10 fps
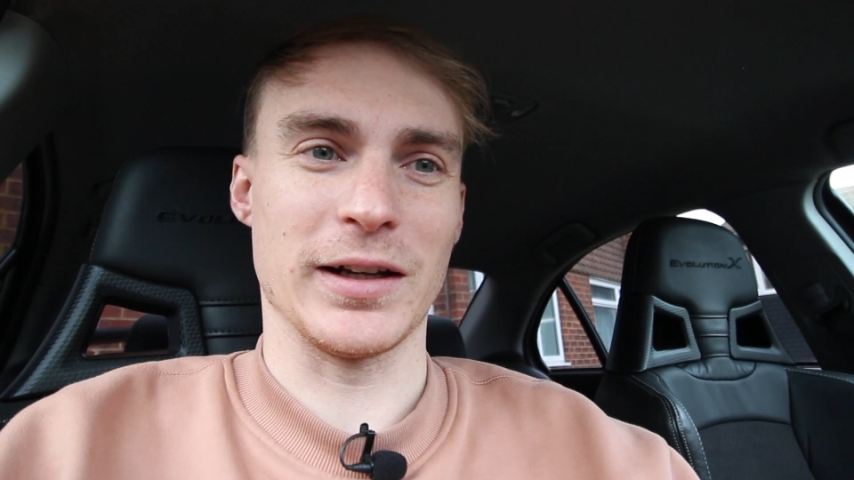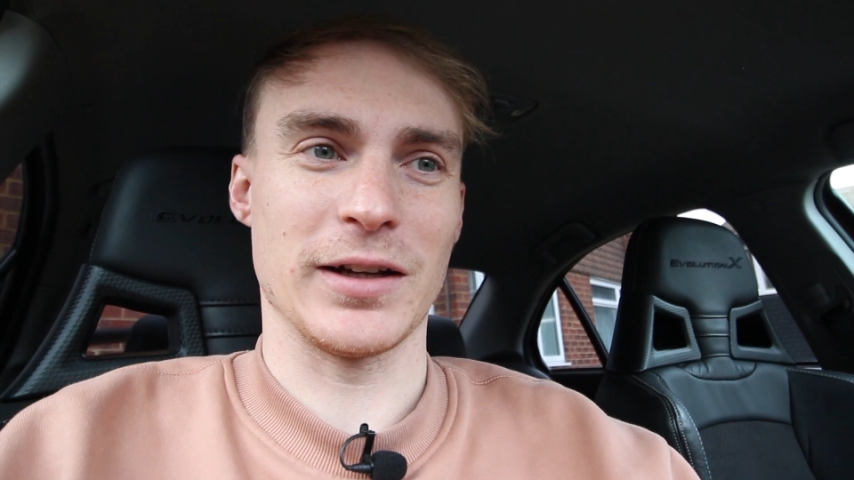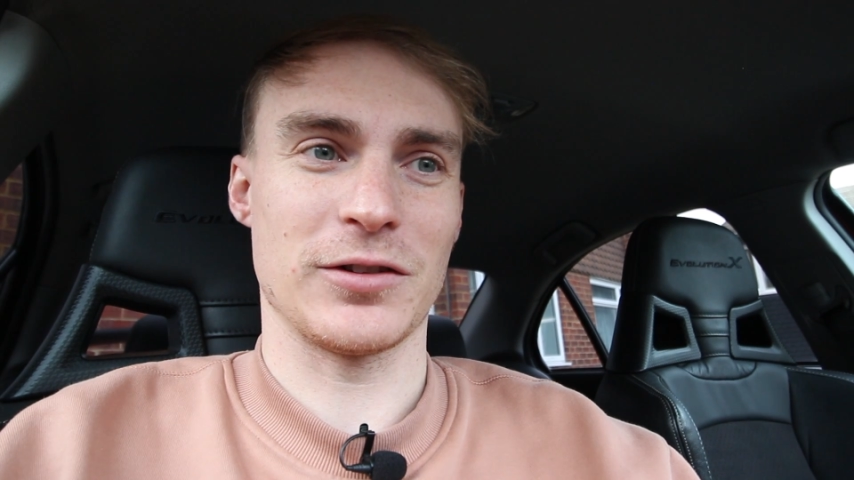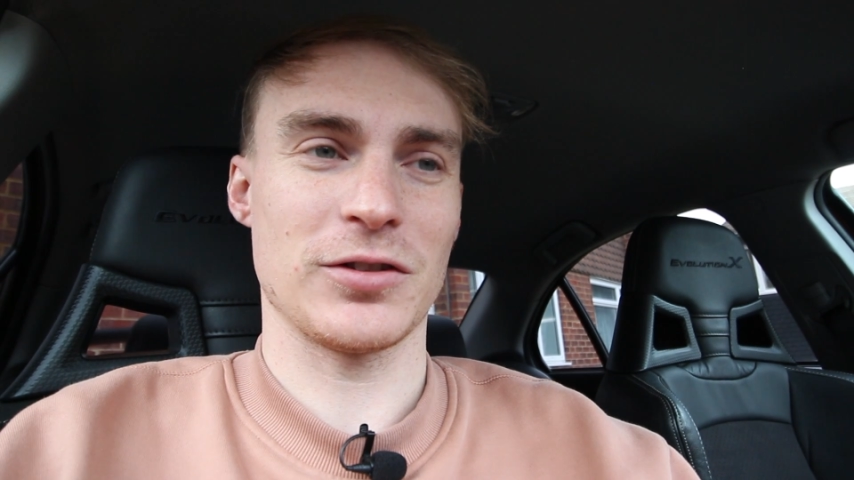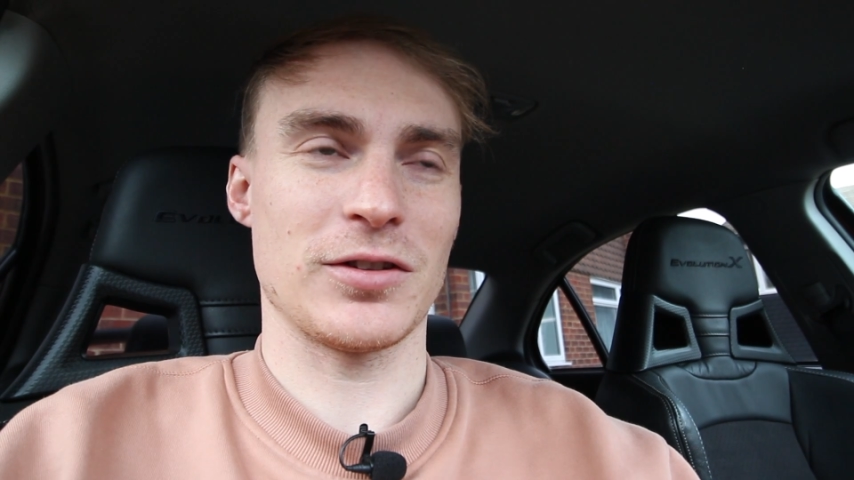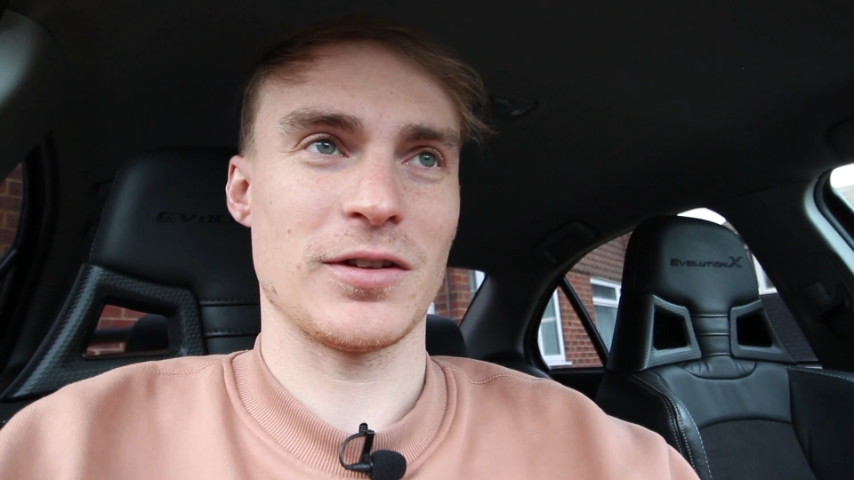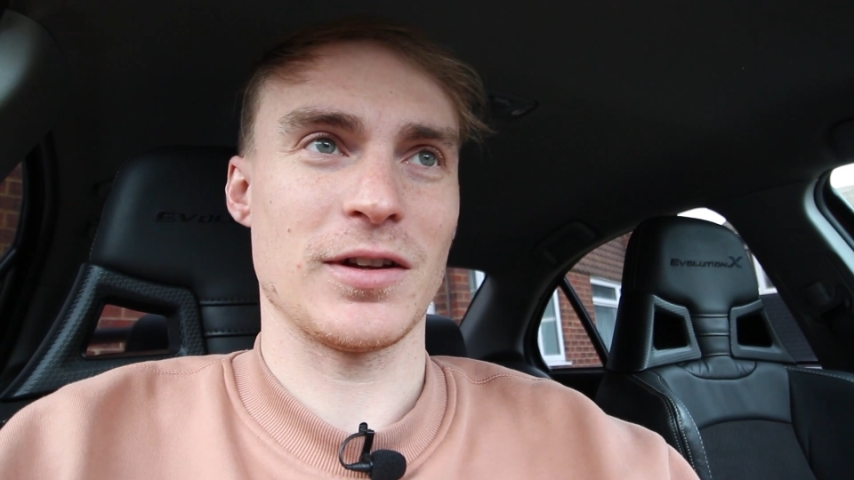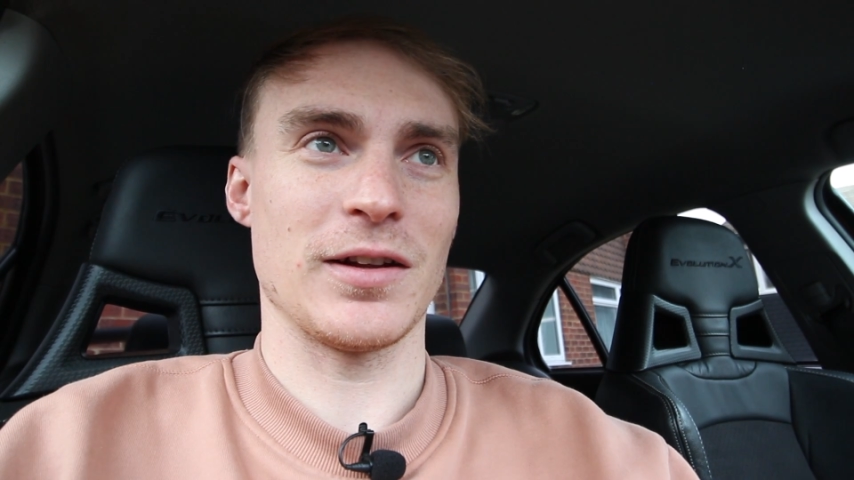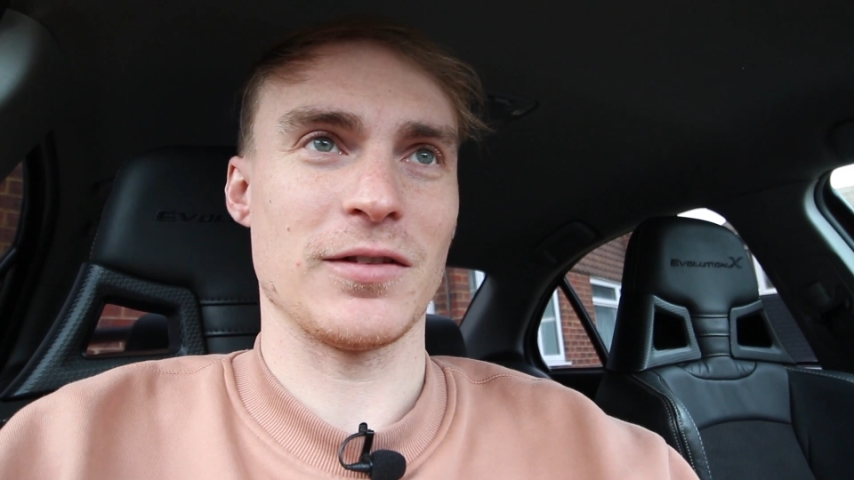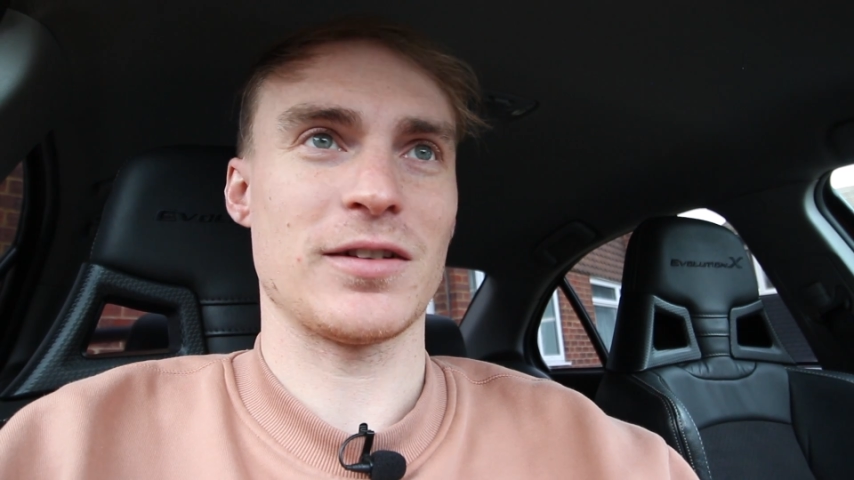
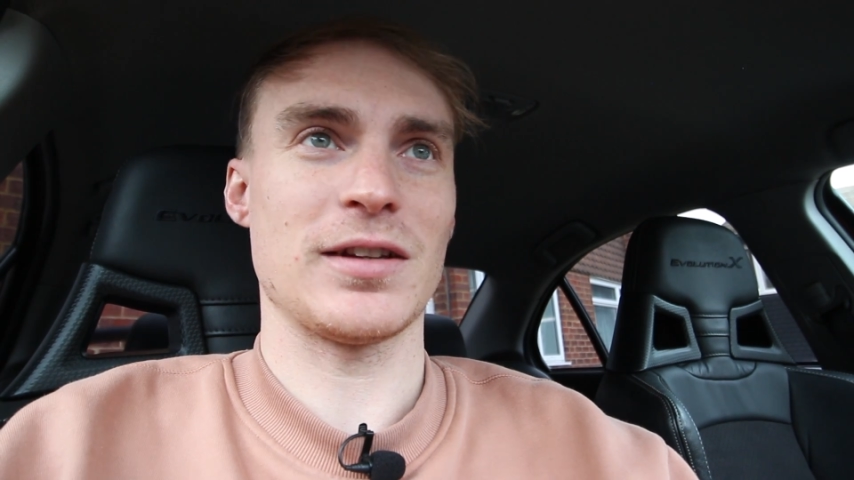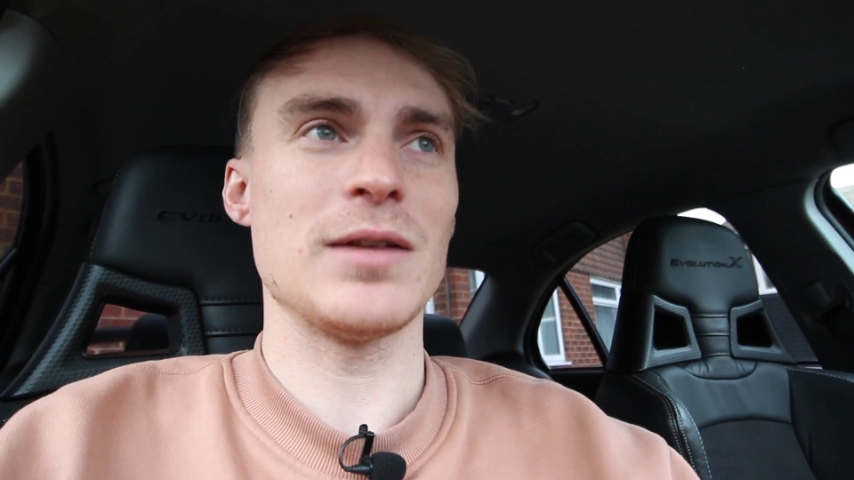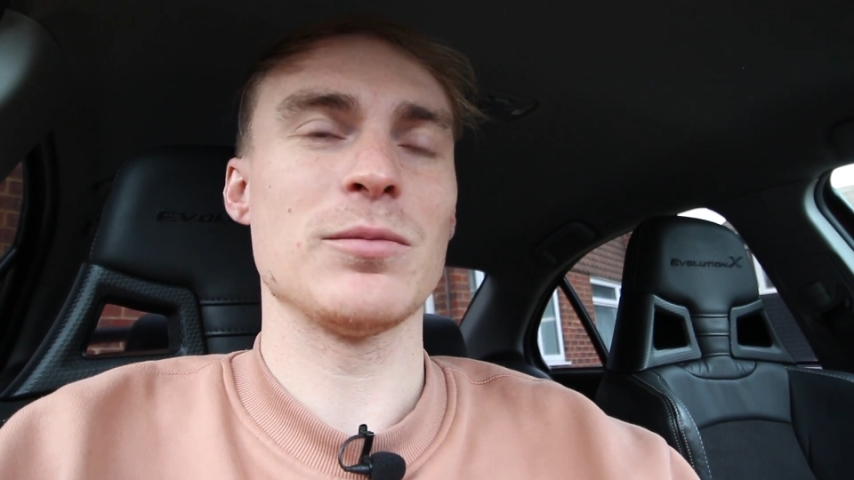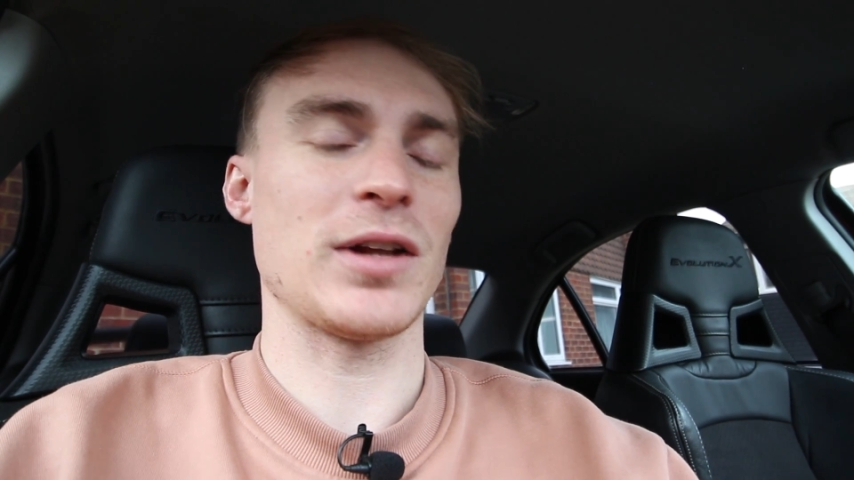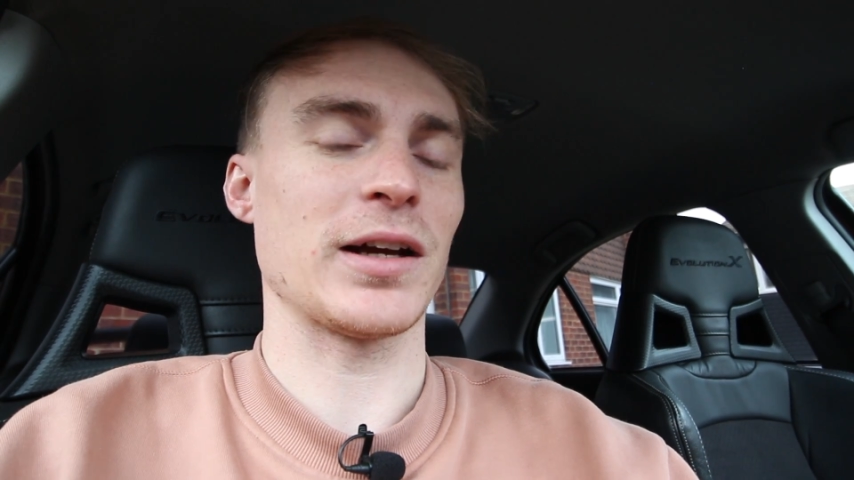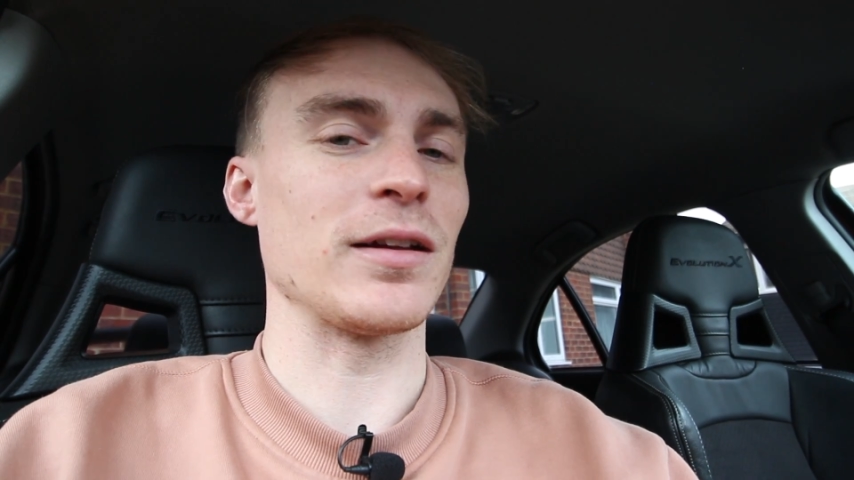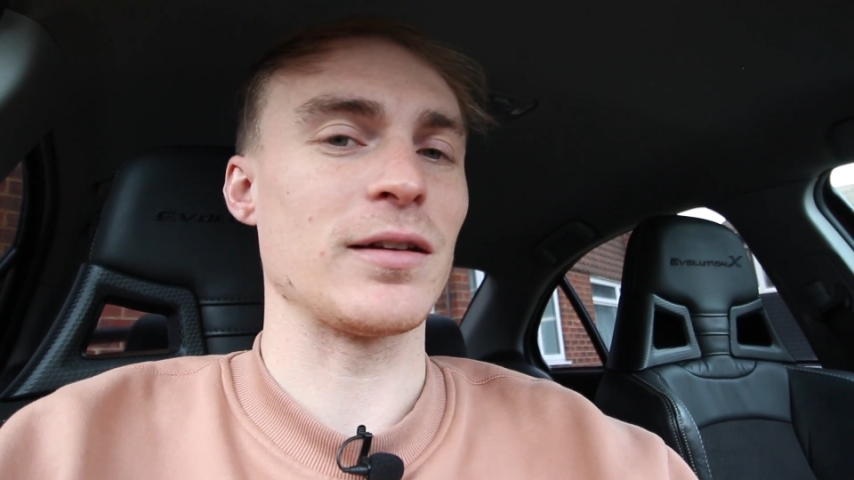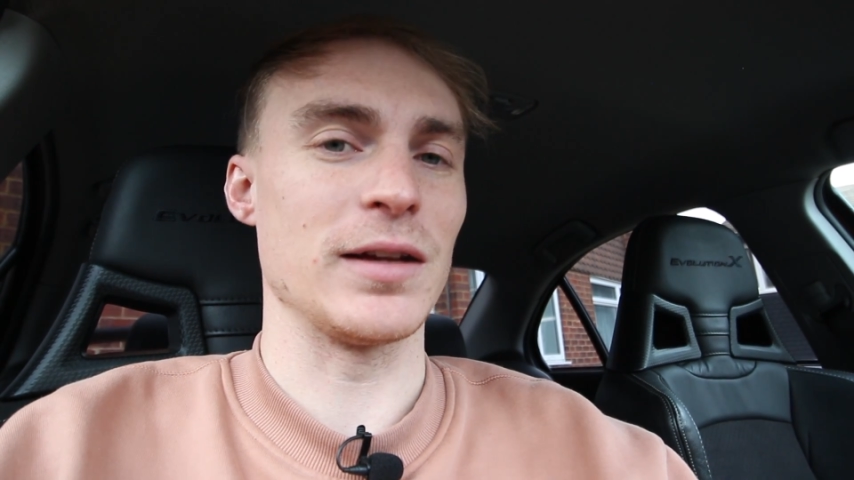It seems like it's